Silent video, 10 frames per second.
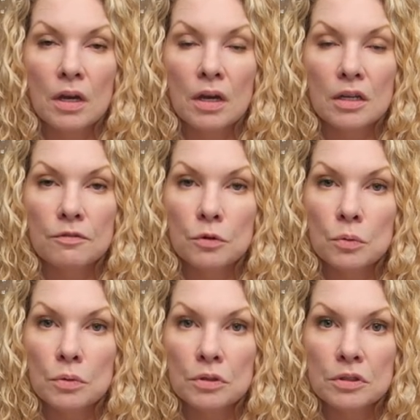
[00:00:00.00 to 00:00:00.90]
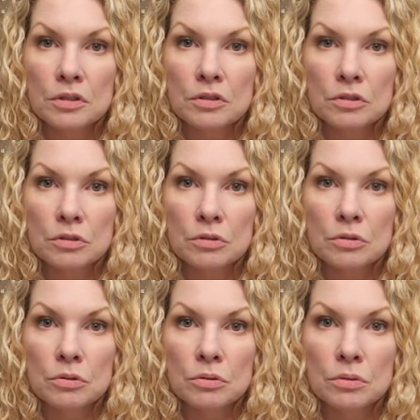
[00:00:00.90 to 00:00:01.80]
And if you're willing
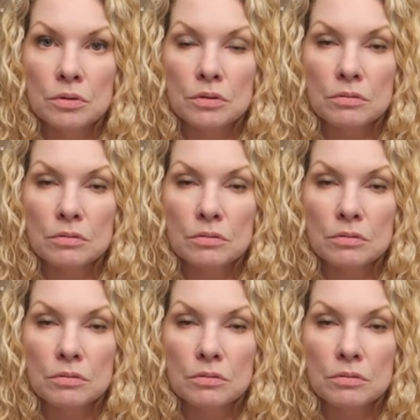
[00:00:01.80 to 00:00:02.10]
to